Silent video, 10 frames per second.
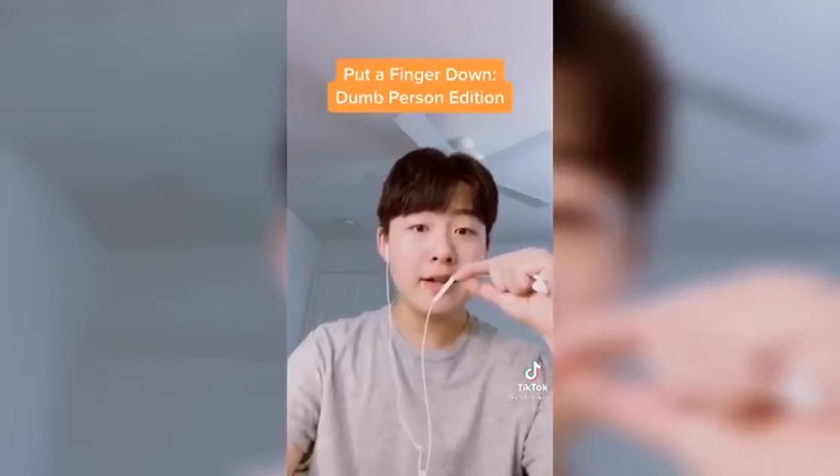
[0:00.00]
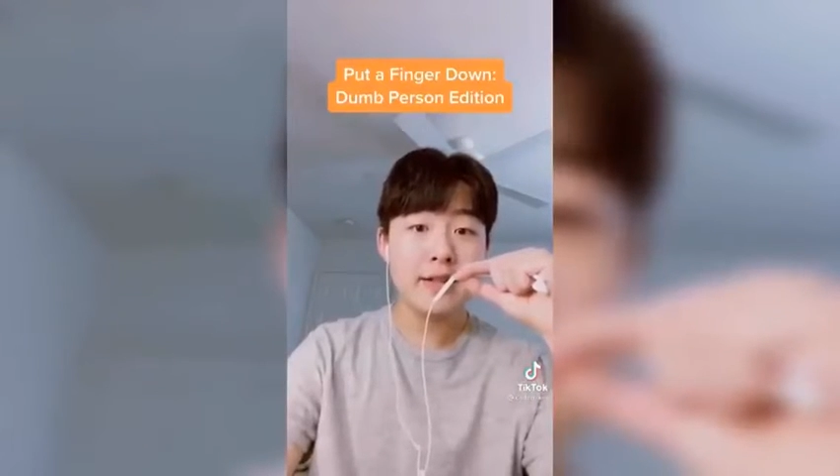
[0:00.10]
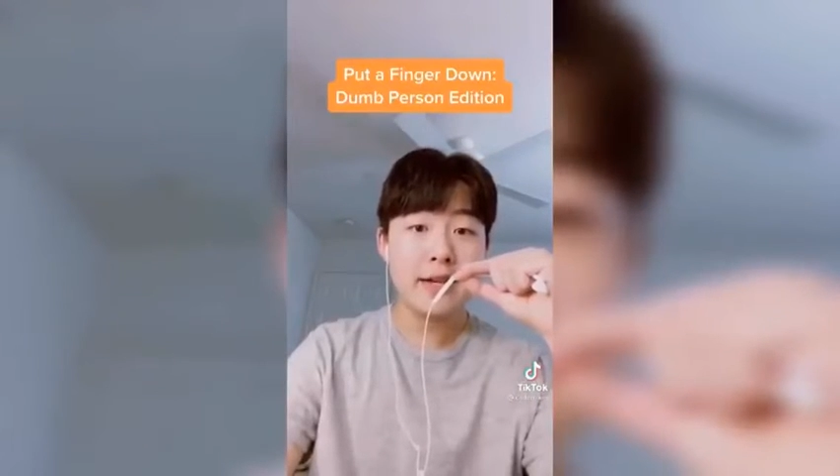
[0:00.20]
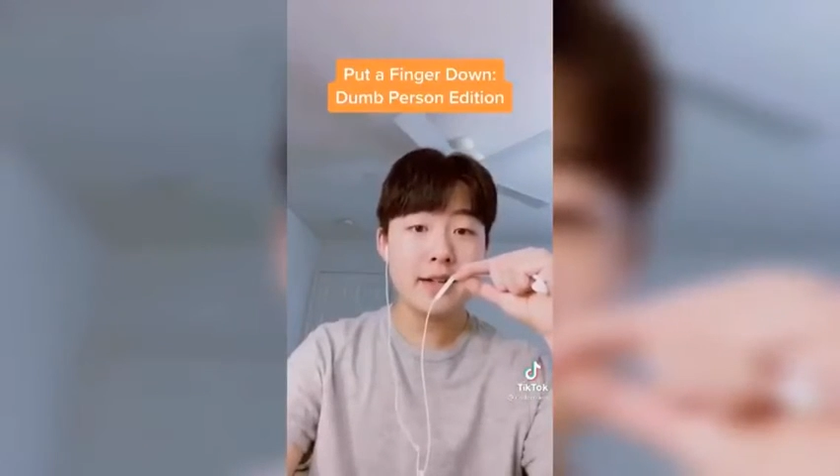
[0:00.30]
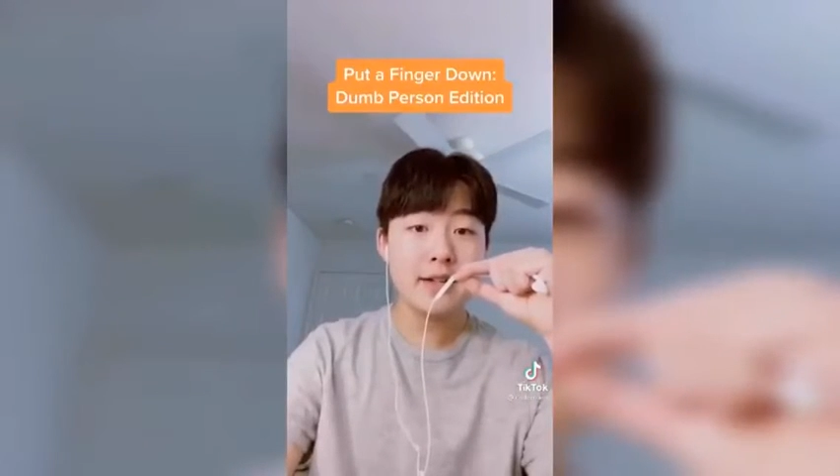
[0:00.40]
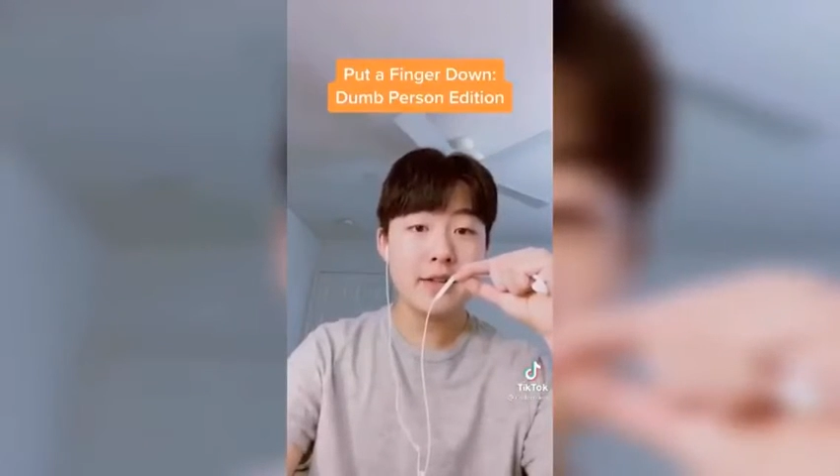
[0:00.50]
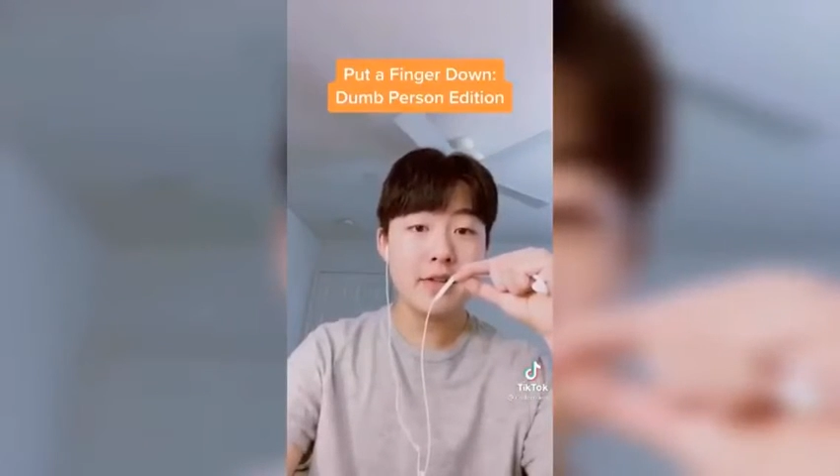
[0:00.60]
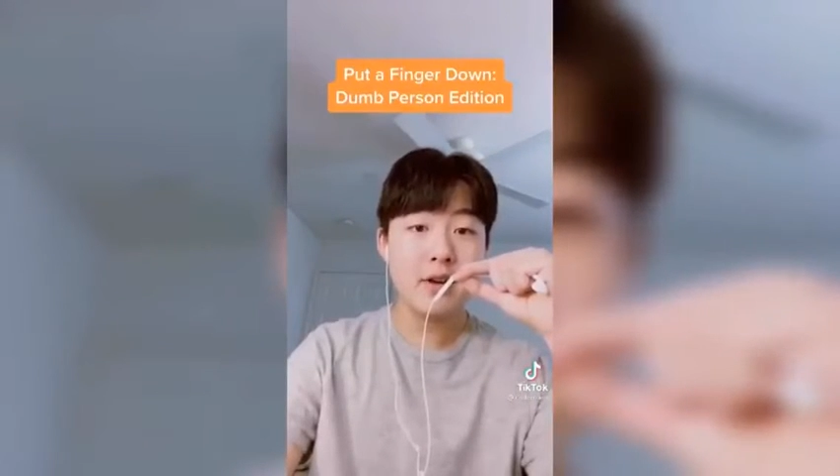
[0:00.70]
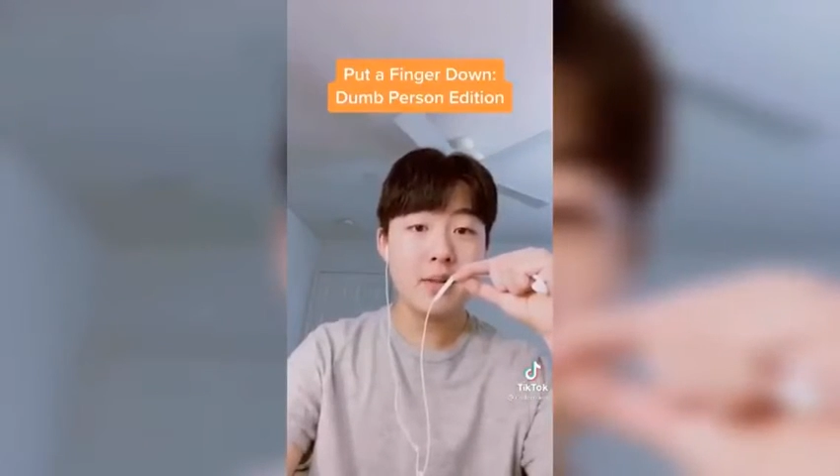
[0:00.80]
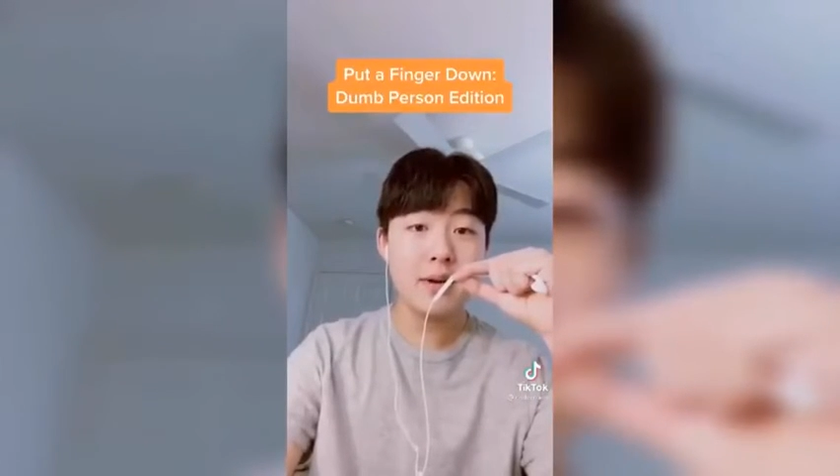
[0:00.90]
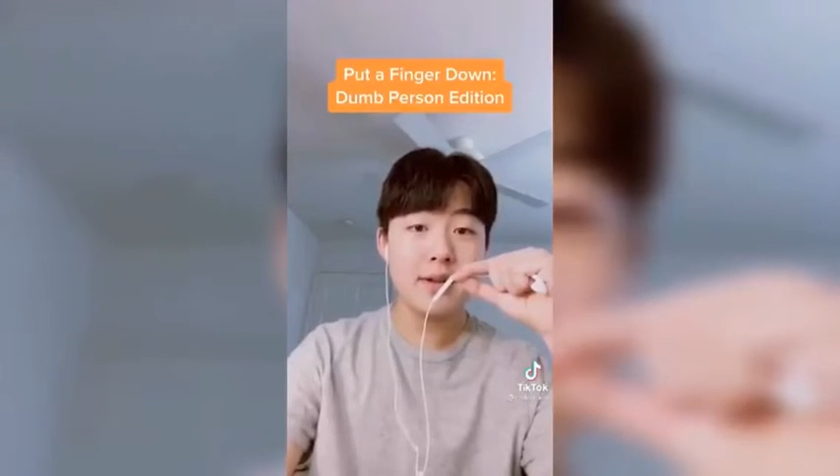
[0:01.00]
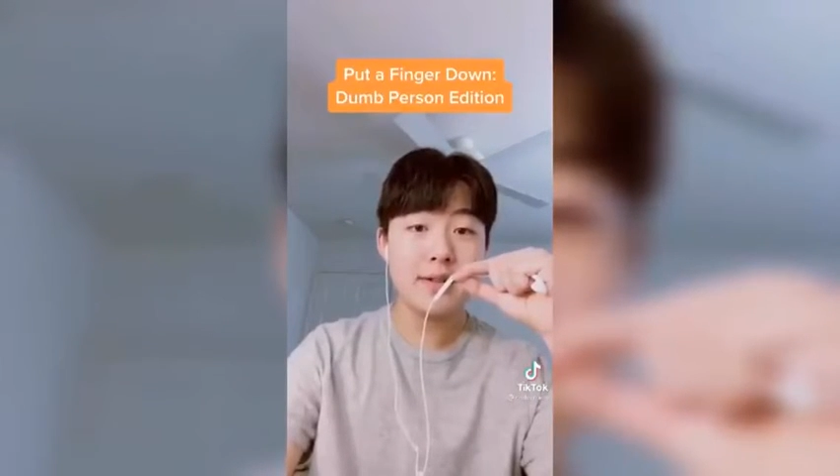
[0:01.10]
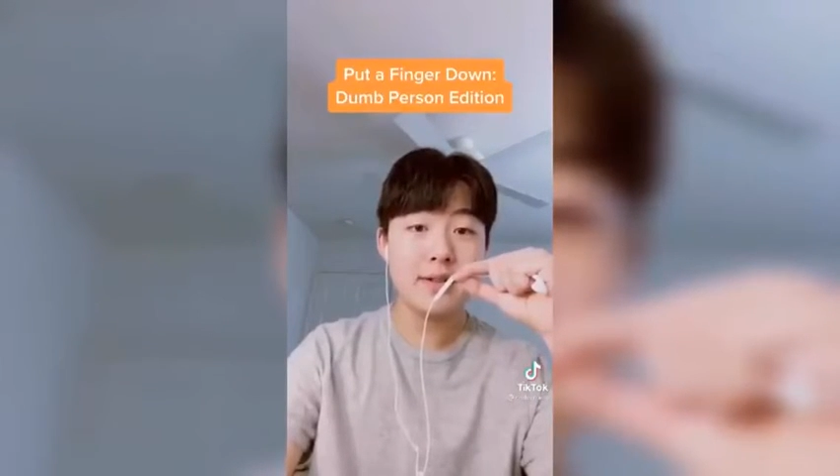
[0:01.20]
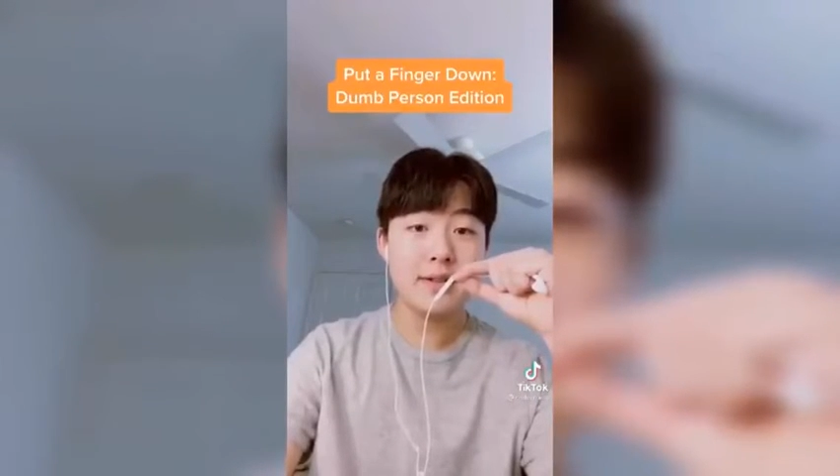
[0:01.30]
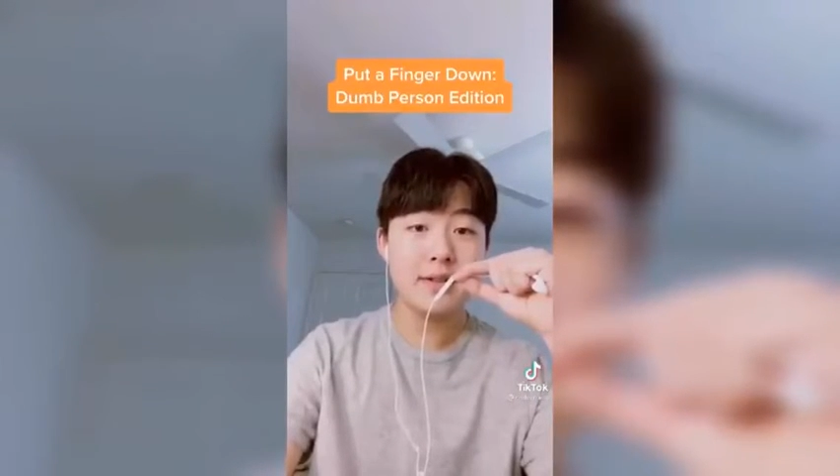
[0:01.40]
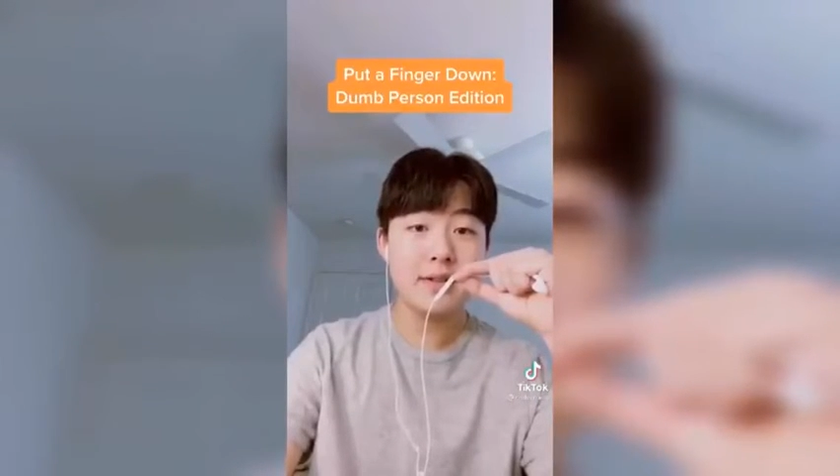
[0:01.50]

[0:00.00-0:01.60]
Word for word: a text to the wrong person.